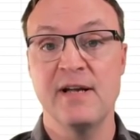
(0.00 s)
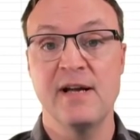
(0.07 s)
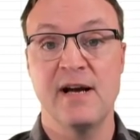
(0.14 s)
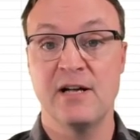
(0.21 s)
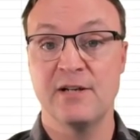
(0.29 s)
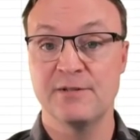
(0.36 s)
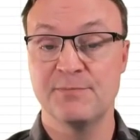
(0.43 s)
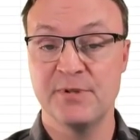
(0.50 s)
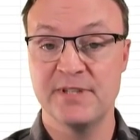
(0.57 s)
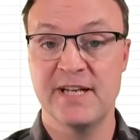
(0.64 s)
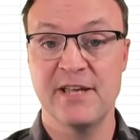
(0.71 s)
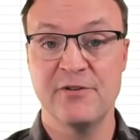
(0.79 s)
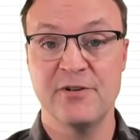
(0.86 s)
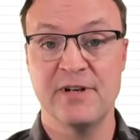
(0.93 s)
I'll put
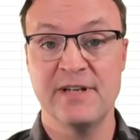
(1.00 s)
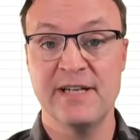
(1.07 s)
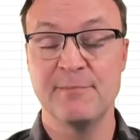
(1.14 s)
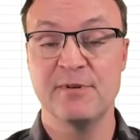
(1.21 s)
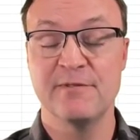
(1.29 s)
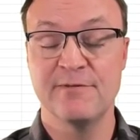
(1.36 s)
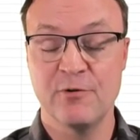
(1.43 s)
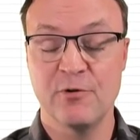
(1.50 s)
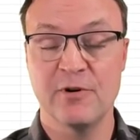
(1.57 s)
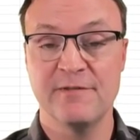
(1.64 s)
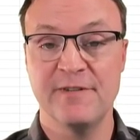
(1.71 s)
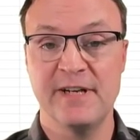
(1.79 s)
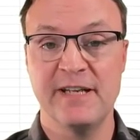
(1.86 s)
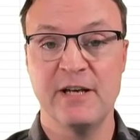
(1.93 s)
together a number
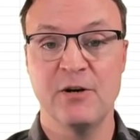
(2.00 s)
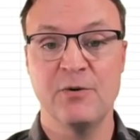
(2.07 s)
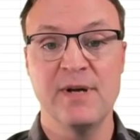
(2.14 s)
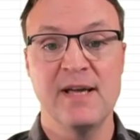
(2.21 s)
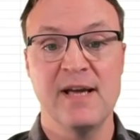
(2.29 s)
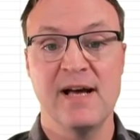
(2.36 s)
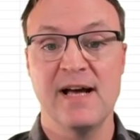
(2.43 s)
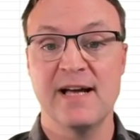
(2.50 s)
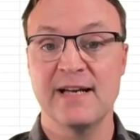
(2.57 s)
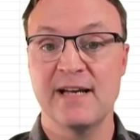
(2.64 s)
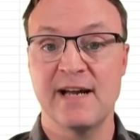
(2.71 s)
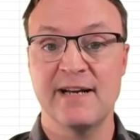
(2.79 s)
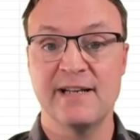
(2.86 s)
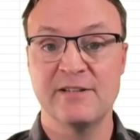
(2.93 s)
4 video,
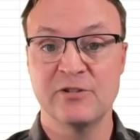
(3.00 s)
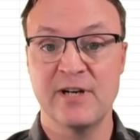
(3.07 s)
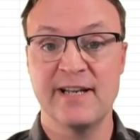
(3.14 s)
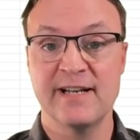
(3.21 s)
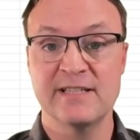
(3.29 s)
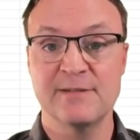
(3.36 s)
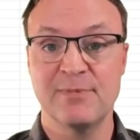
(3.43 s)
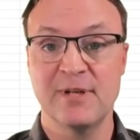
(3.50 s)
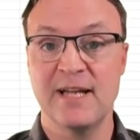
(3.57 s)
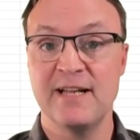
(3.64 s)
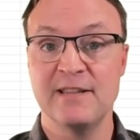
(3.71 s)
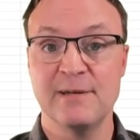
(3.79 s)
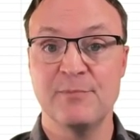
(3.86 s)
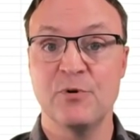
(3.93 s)
kind of trying to
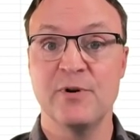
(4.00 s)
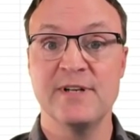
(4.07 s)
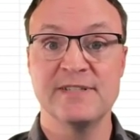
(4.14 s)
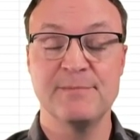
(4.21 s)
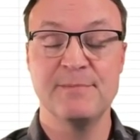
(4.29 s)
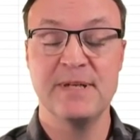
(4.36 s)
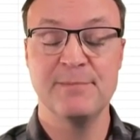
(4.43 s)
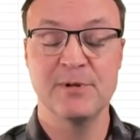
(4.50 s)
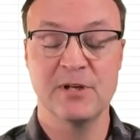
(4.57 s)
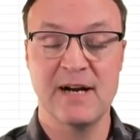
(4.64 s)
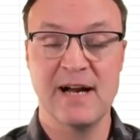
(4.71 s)
explain the points that people are